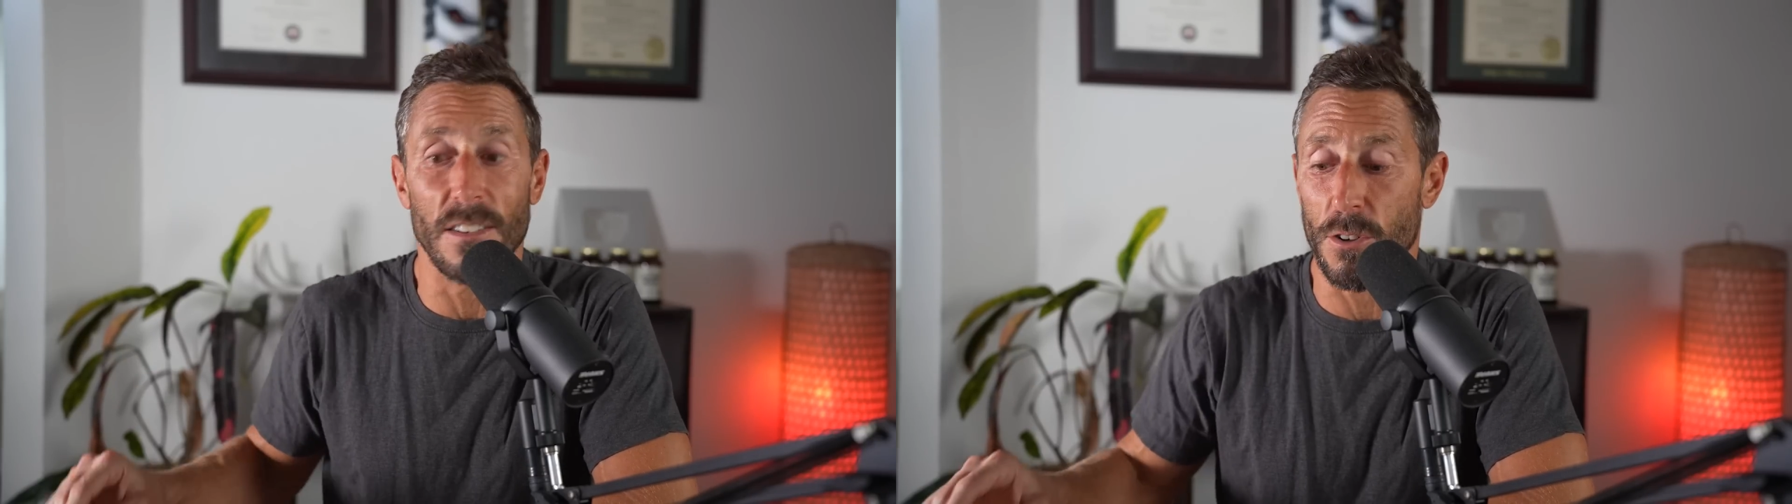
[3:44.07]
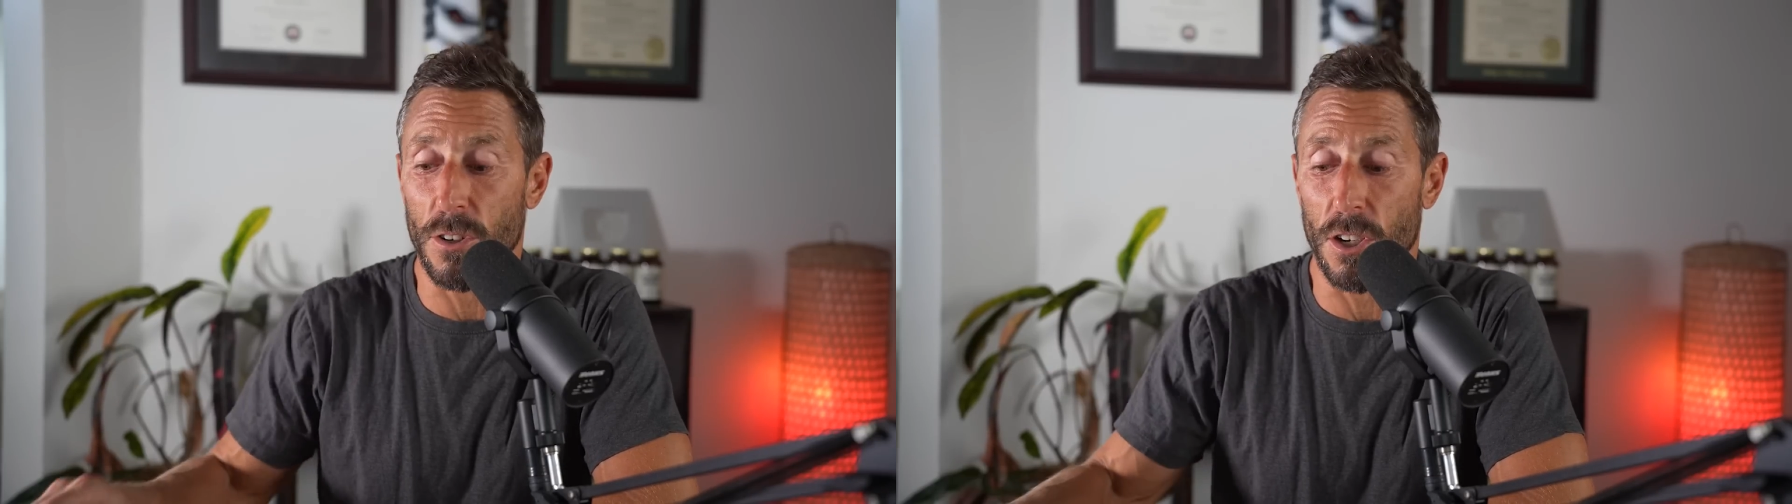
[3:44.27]

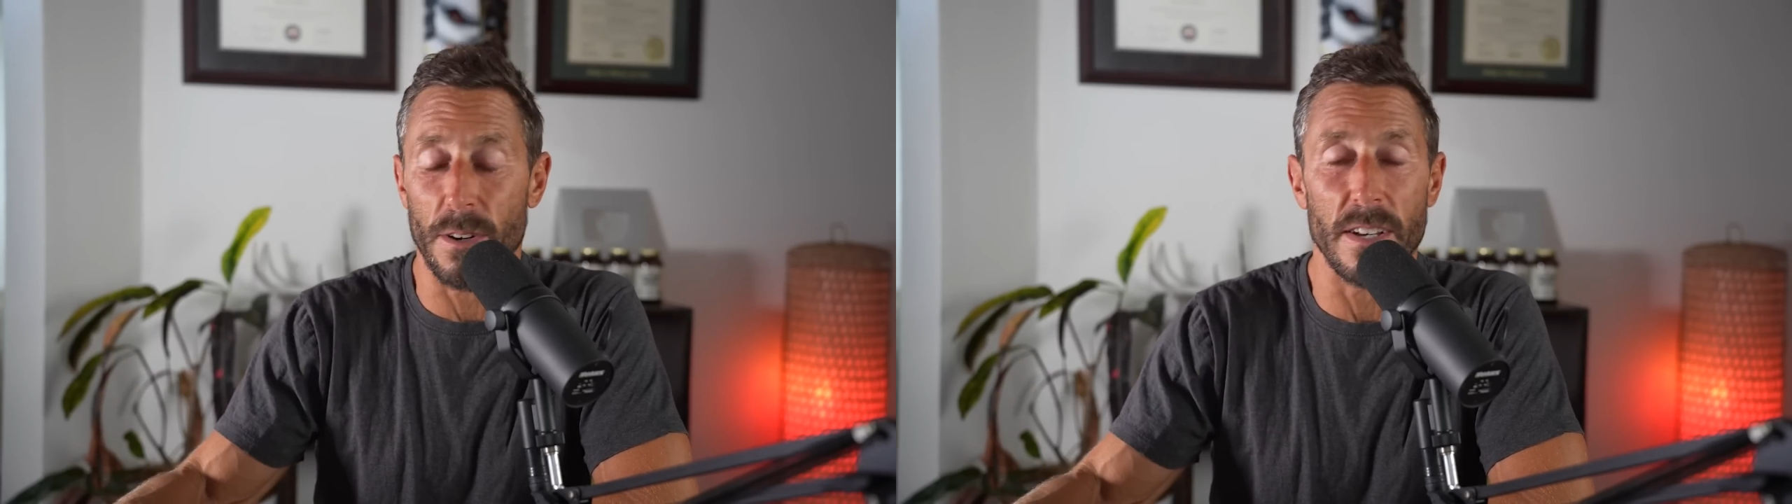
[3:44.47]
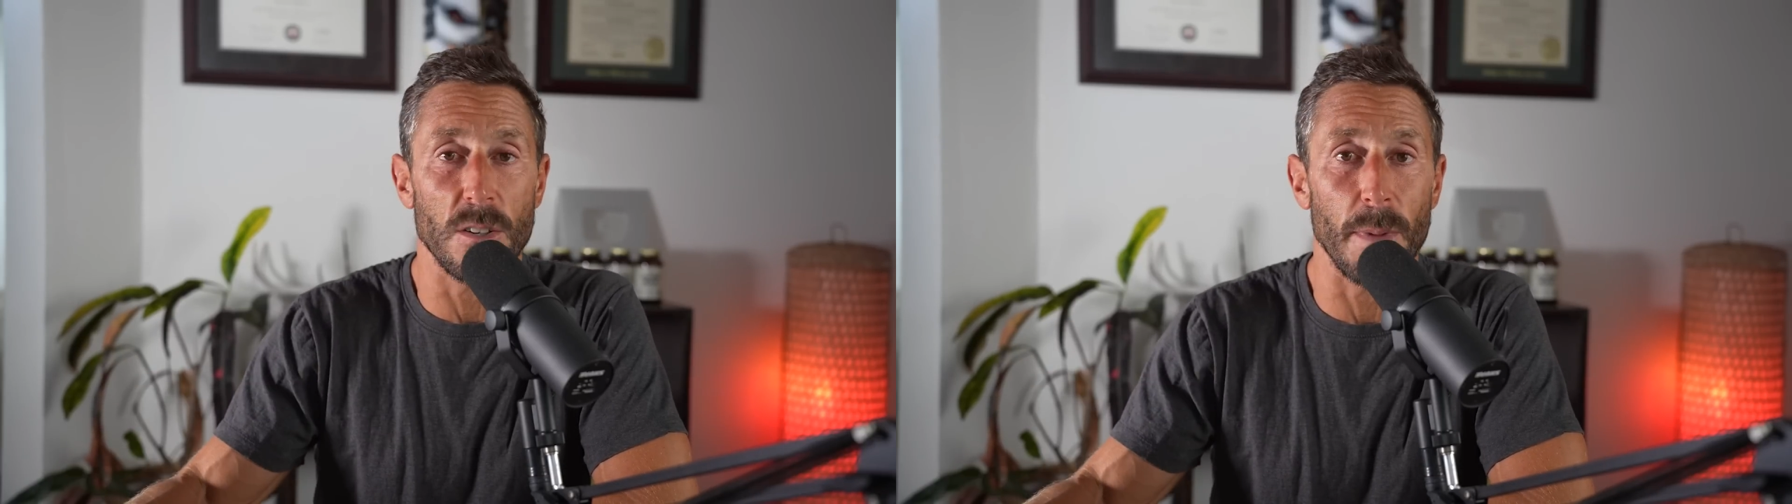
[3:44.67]
if you're
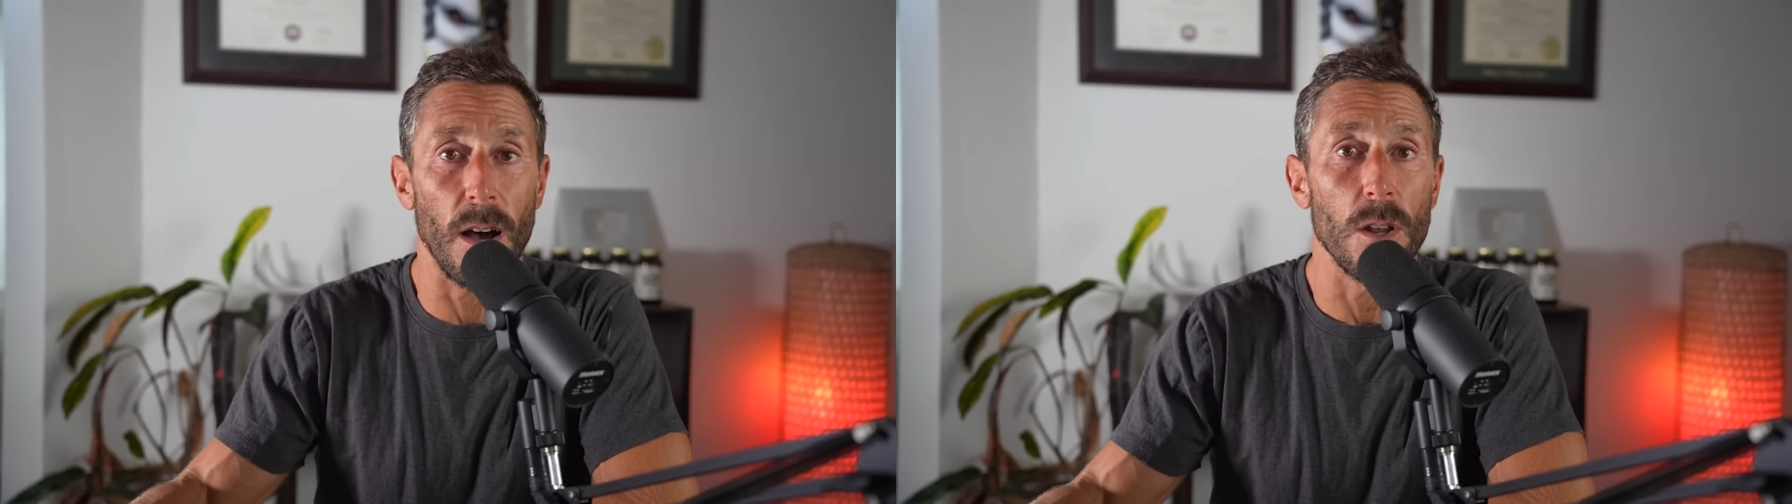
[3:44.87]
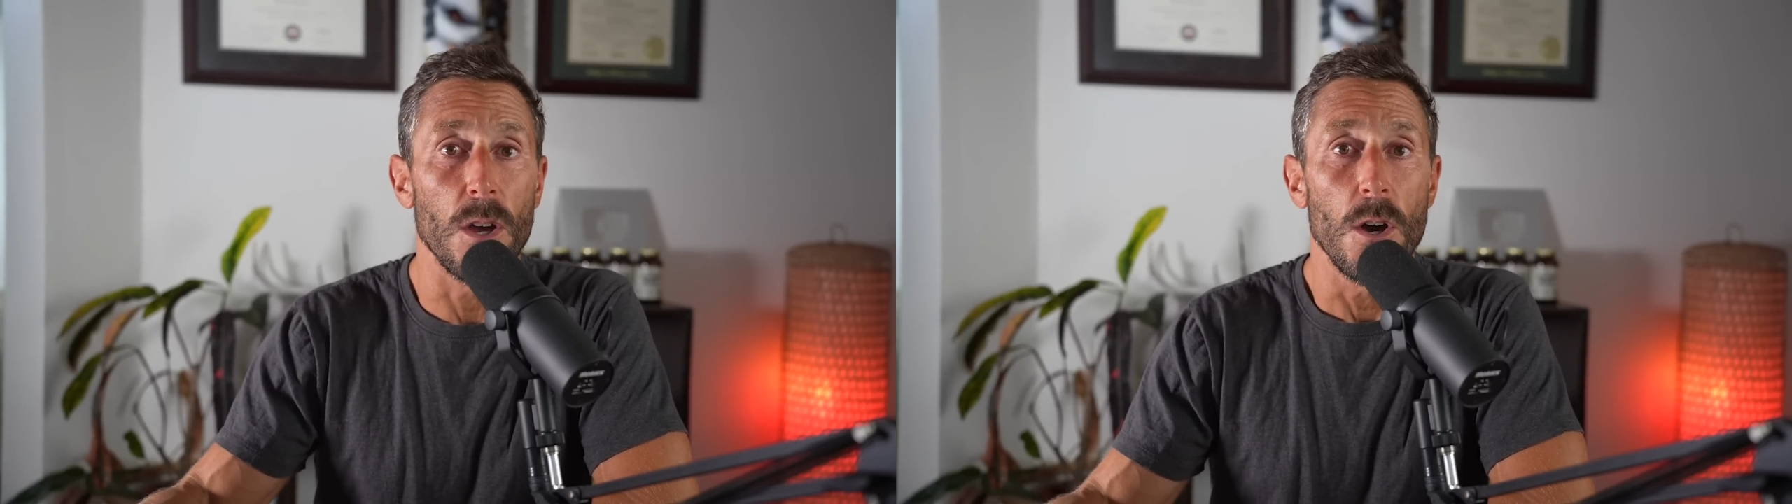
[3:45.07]
curious
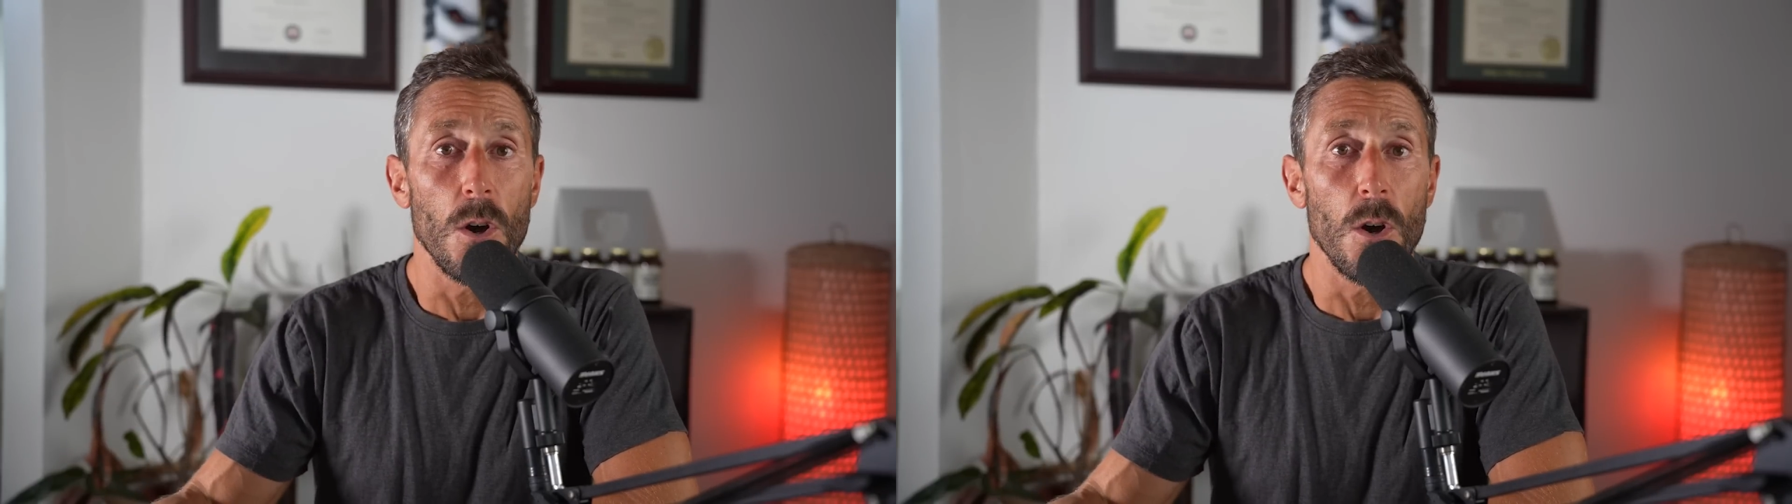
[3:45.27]
about